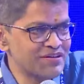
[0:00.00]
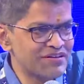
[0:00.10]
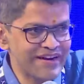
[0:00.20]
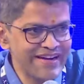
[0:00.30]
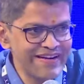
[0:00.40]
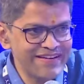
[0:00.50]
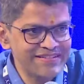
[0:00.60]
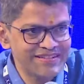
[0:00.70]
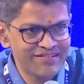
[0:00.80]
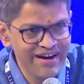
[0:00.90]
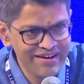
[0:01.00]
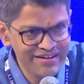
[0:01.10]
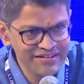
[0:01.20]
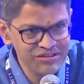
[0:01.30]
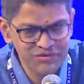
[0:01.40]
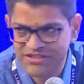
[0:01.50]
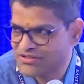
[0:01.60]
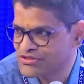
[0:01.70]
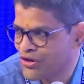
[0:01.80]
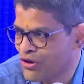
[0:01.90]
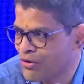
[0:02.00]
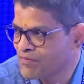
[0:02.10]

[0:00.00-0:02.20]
ratings and rankings. We just saw